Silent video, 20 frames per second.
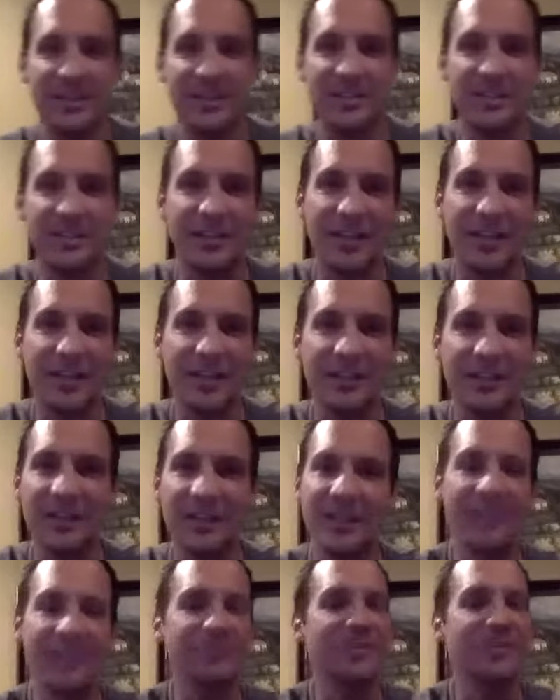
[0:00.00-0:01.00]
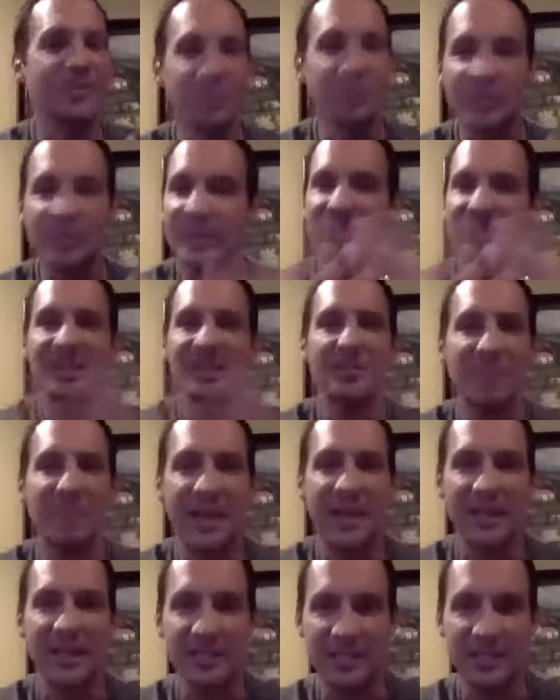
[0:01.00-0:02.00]
again. And then you're going to get
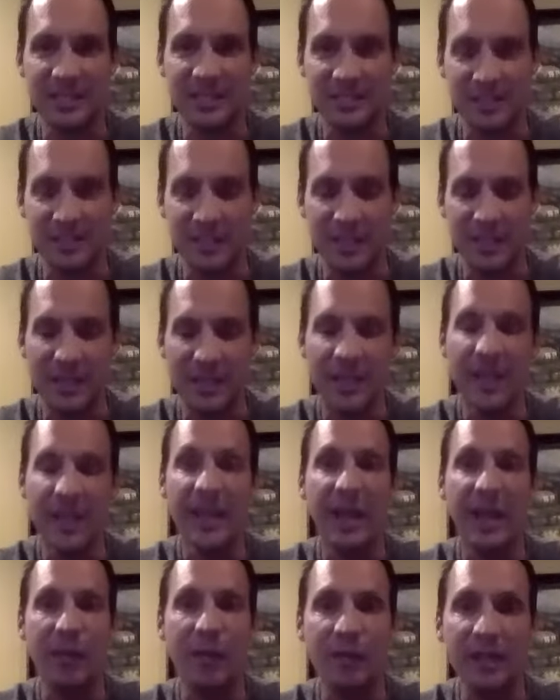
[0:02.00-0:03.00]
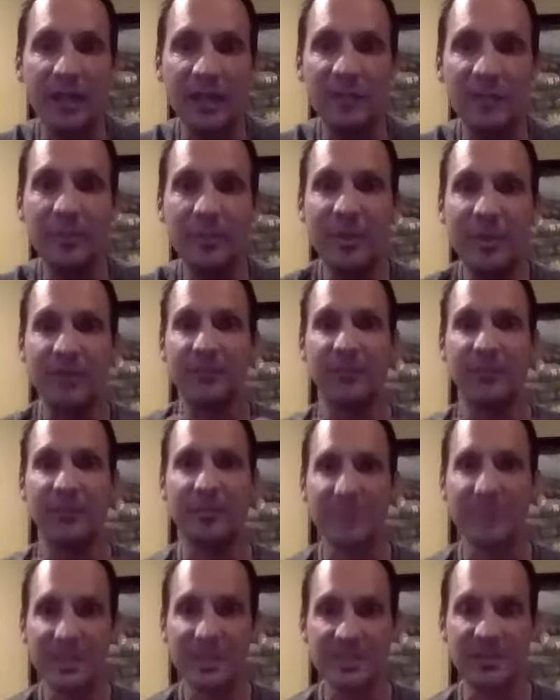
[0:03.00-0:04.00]
back engaged again. And what I love about for
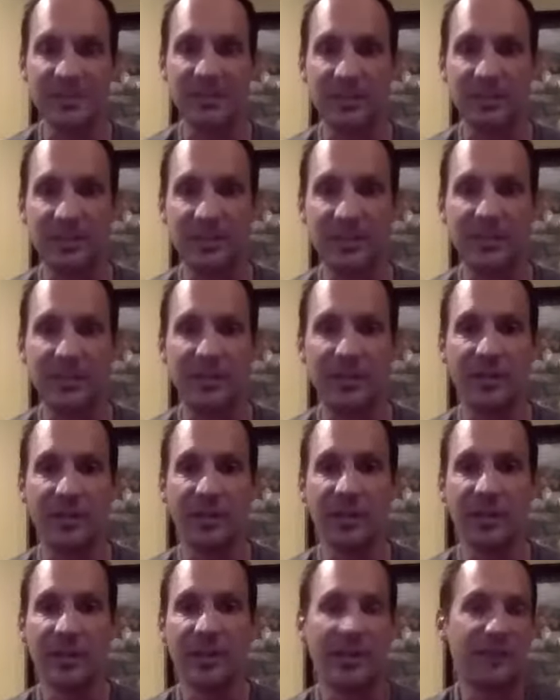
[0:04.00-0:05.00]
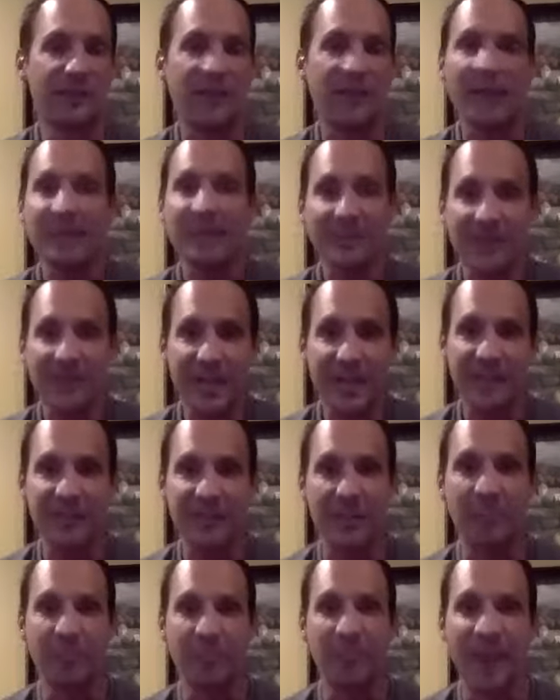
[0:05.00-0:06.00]
me as a leader, if I'm ever
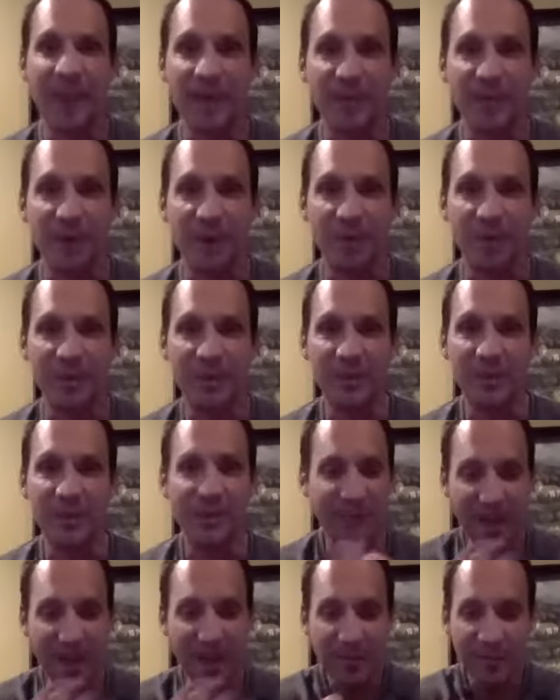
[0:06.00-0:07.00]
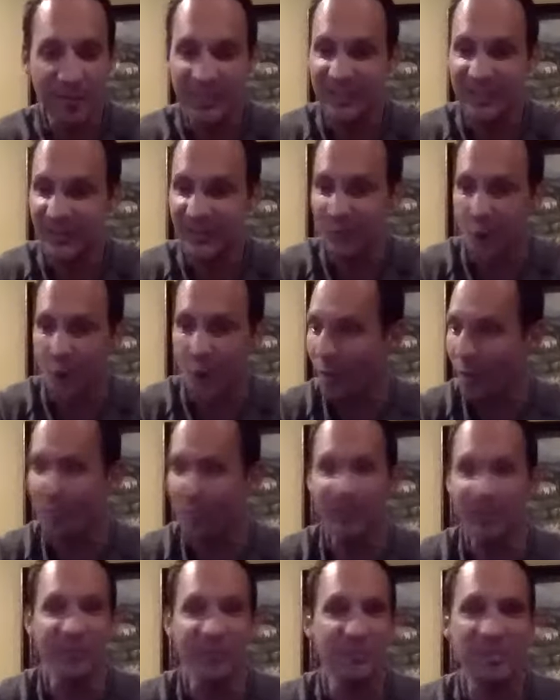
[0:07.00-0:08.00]
having a bad moment, if I'm reading this whole
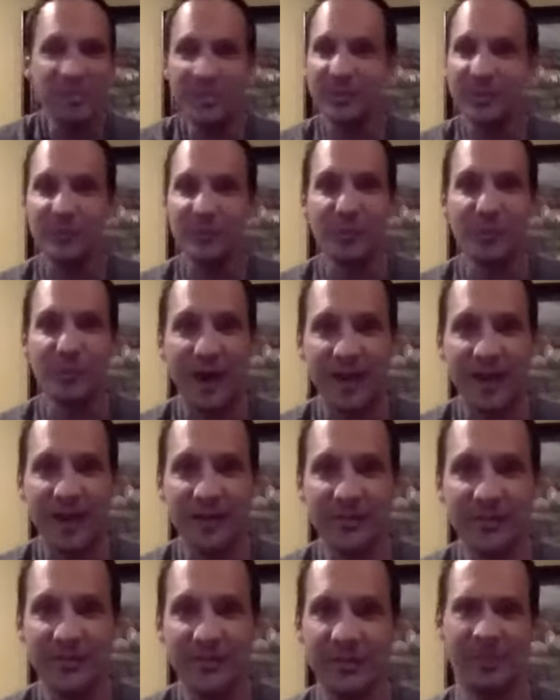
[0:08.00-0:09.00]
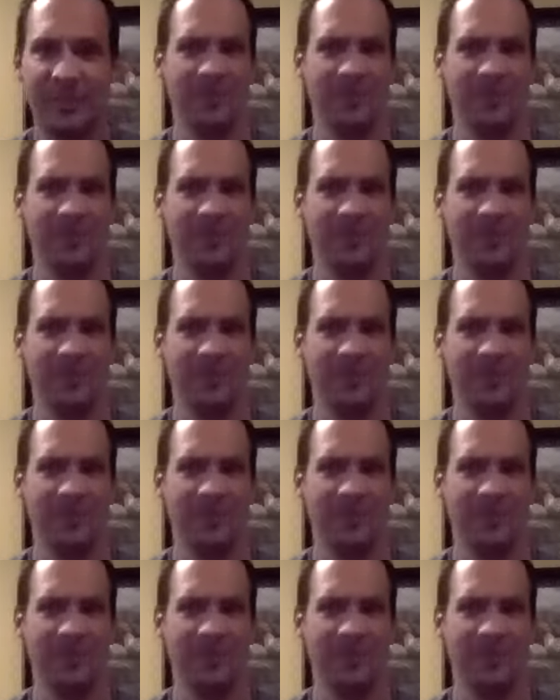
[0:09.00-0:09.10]
book of people's whys